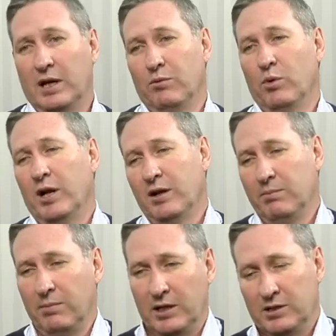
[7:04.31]
And what I
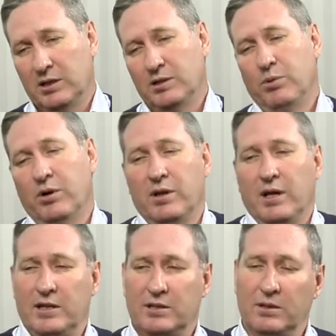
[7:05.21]
didn't mention as part of the
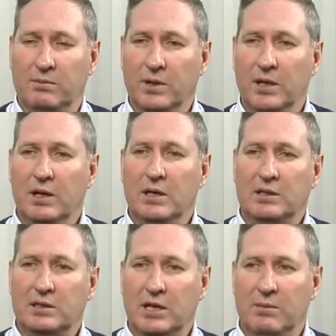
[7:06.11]
Eskom
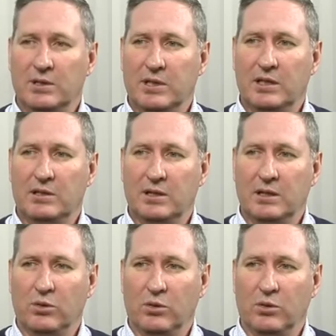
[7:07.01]
scheme is that there's